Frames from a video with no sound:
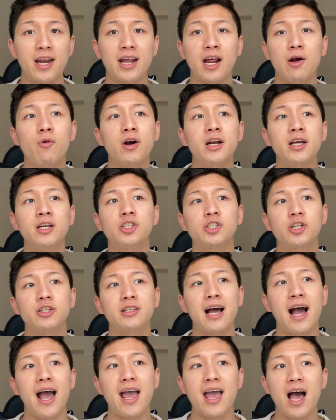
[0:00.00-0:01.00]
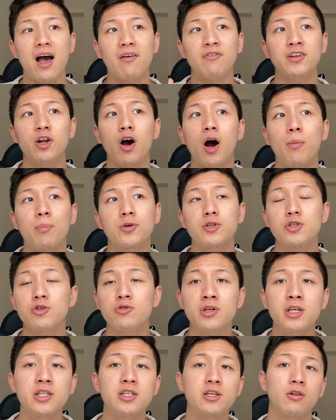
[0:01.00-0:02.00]
I want to ensure that I have an
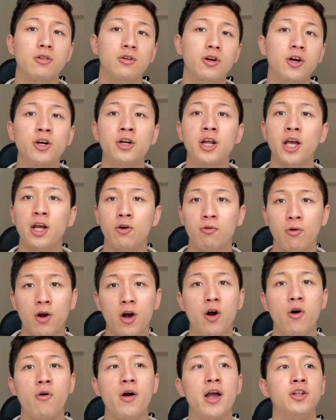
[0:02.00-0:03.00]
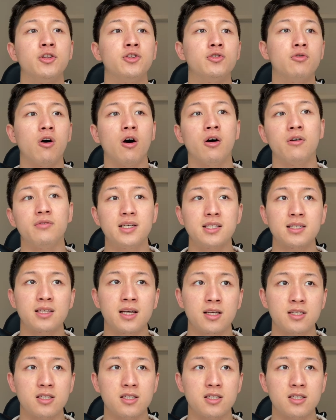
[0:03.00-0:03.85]
opportunity to learn and grow and do all these things.